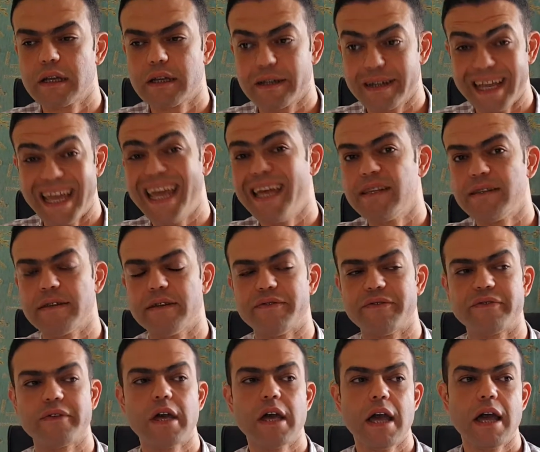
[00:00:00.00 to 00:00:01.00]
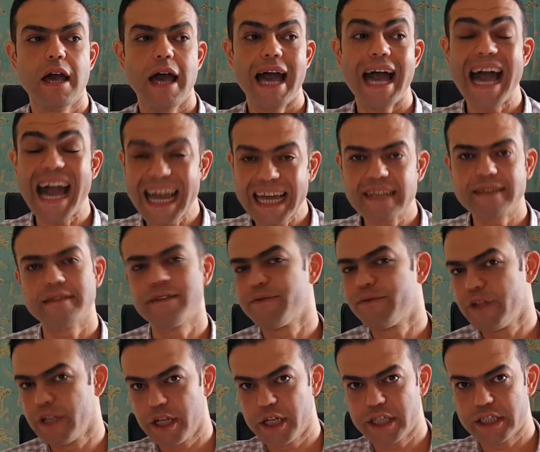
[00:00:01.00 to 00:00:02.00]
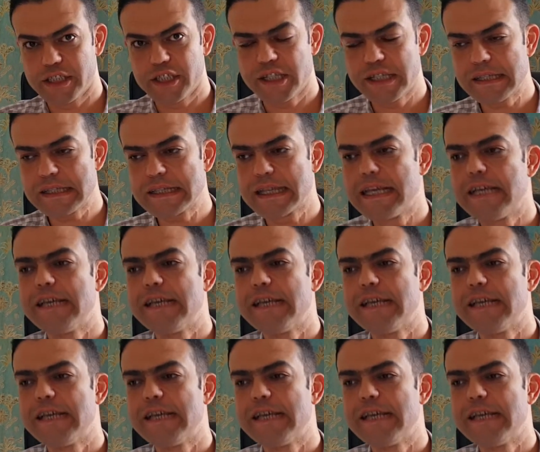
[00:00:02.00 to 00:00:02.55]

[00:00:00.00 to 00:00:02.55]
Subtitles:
creative, active learners.